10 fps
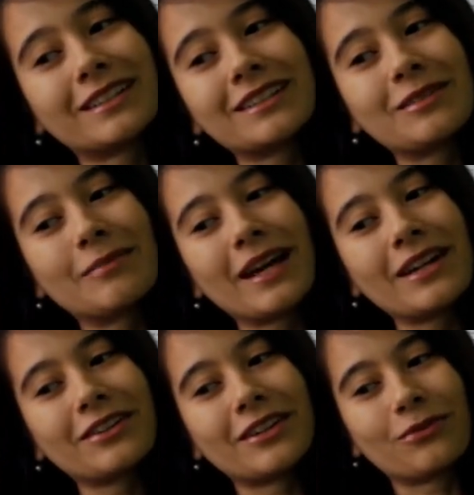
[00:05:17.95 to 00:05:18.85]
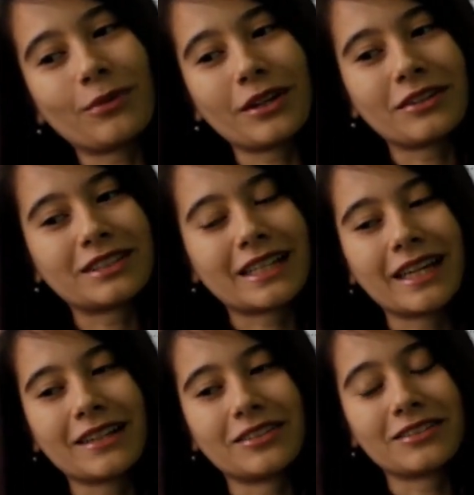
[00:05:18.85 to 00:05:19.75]
It doesn't matter if what you're
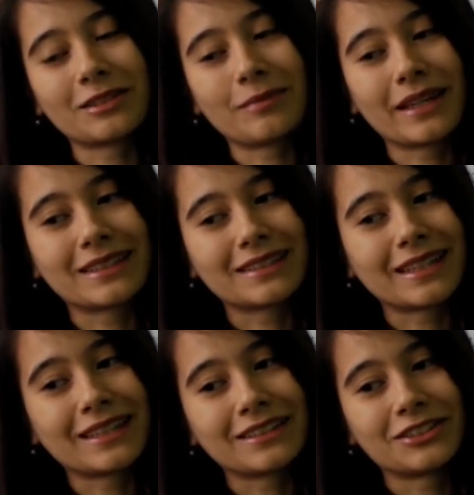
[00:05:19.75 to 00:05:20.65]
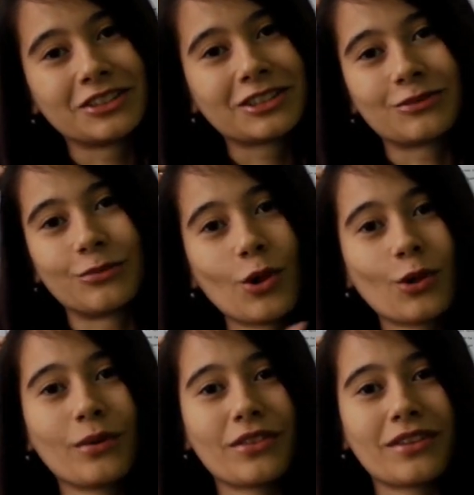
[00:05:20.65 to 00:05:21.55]
saying doesn't make sense. Just
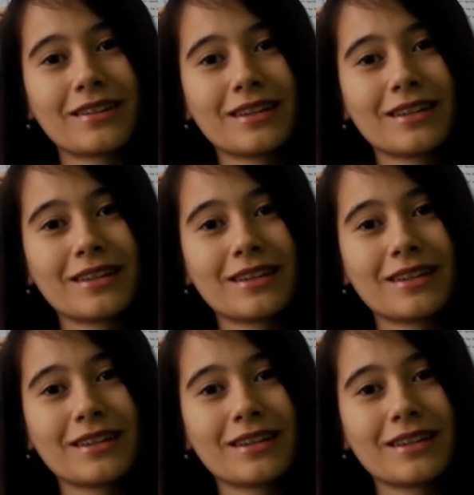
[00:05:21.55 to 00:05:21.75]
roll with it.